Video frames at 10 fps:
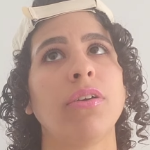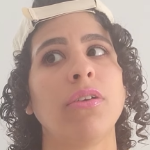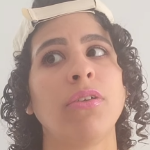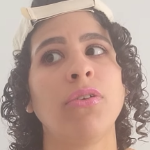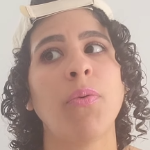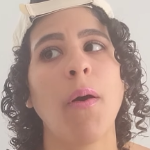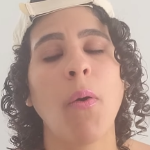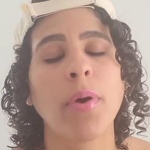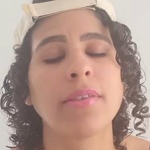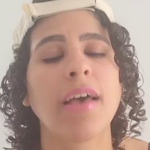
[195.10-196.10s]
you
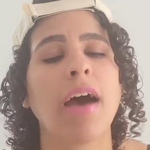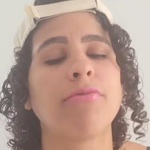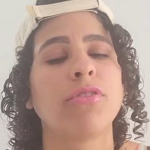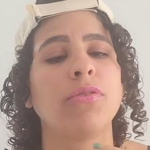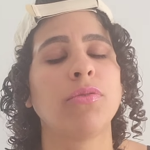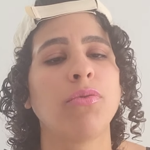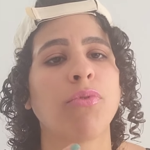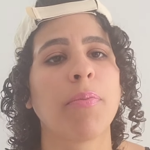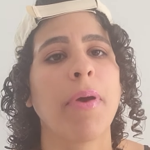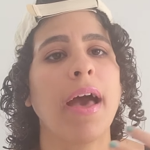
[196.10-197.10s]
always have to
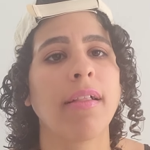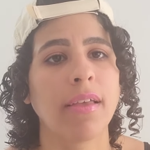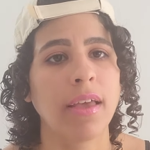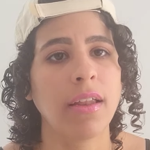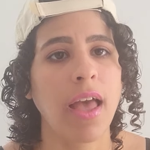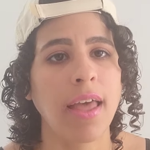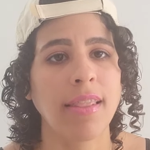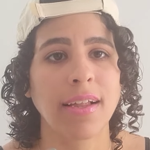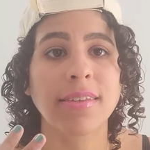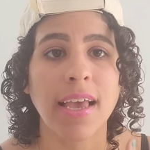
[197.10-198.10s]
repel it, and
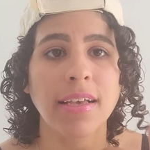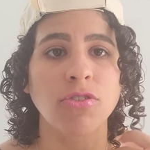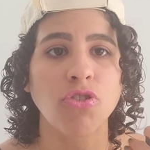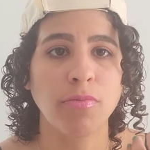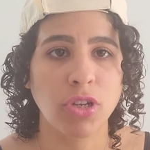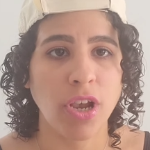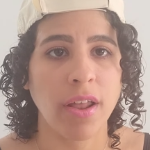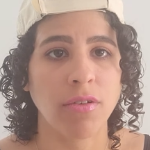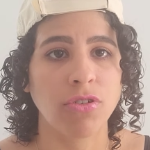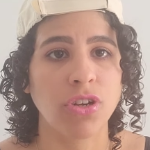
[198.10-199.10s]
that takes so much
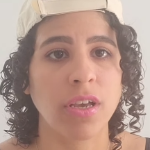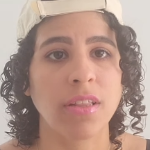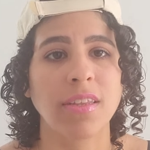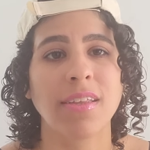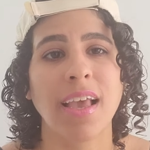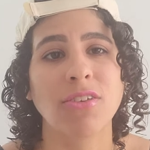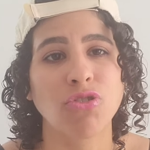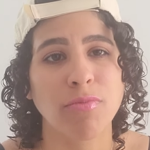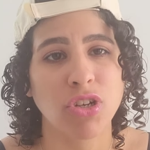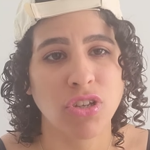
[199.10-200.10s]
energy and takes so
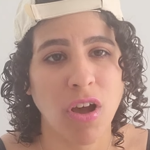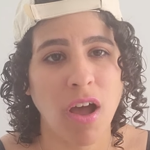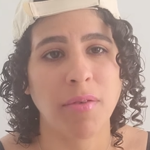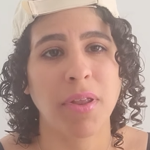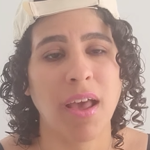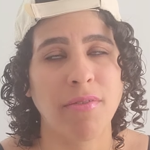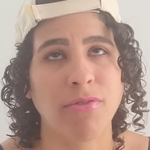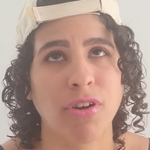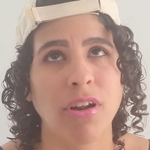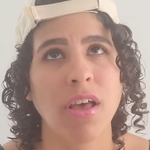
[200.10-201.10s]
much time and
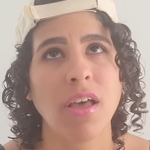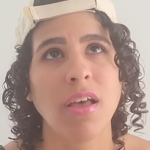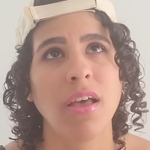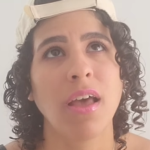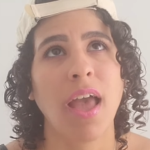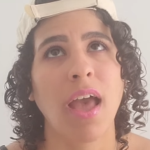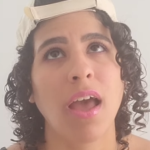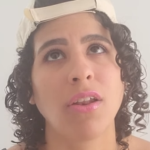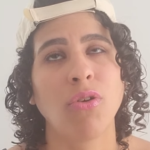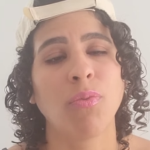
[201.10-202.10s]
effort,
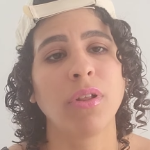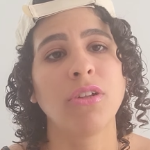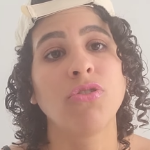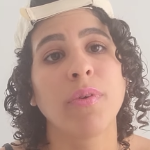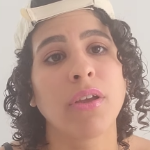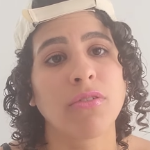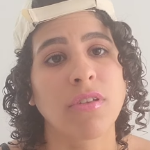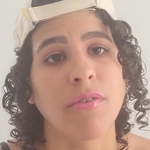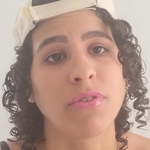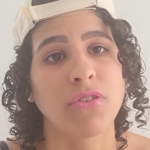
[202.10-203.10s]
and you're really doing
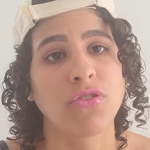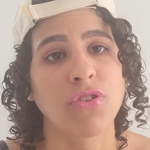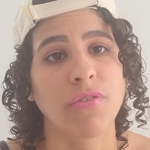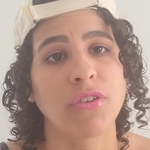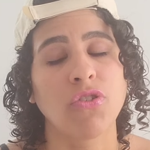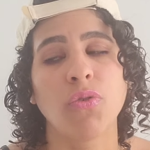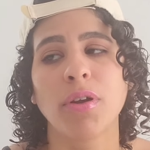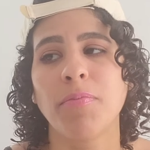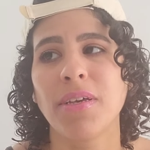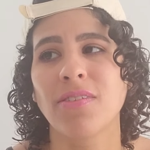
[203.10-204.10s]
yourself a disservice. You
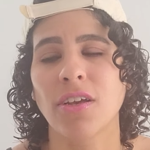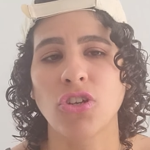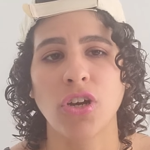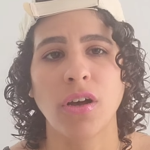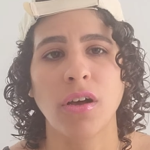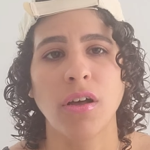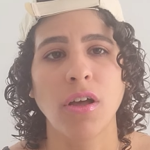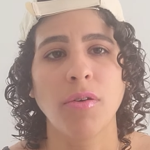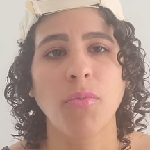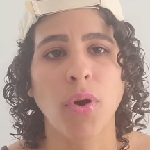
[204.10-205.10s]
could be such a
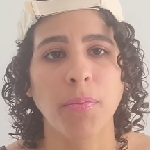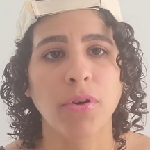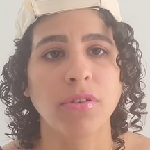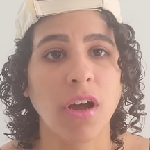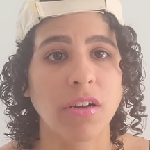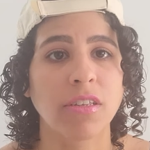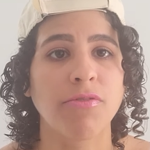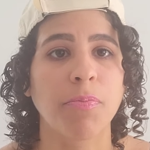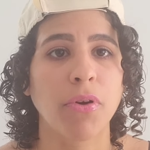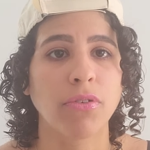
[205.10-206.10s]
more productive
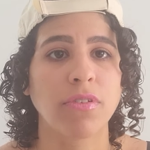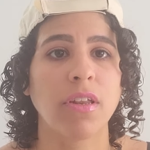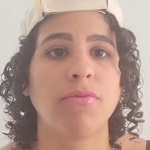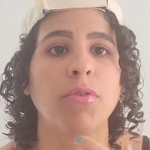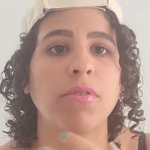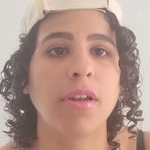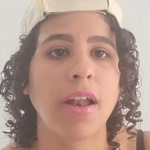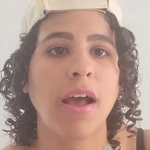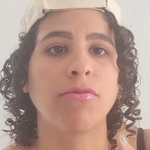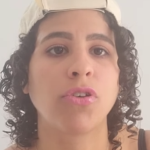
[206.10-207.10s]
person if you didn't
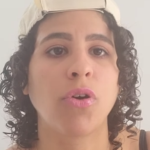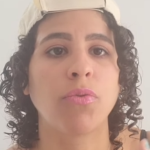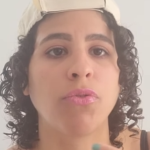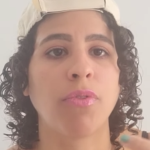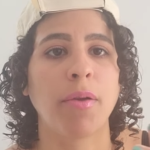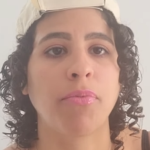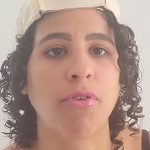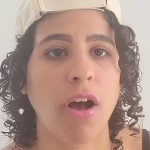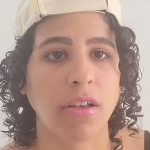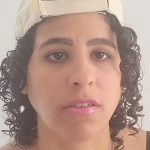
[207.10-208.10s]
have to go through that
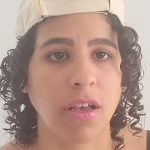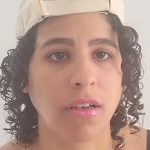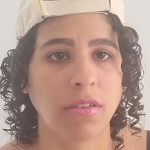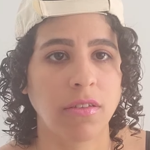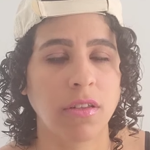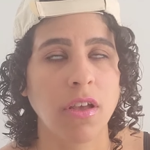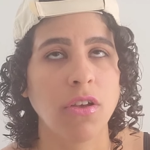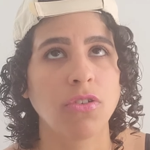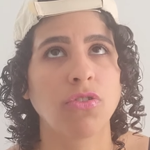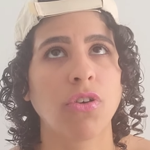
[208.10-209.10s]
process.
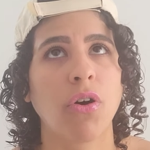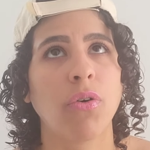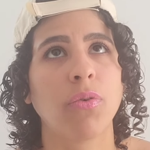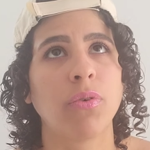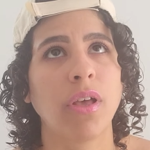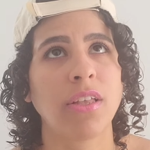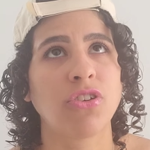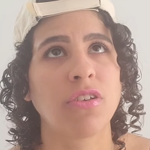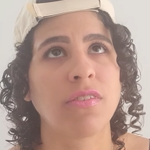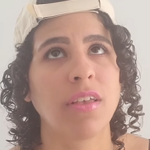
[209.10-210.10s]
So it's just,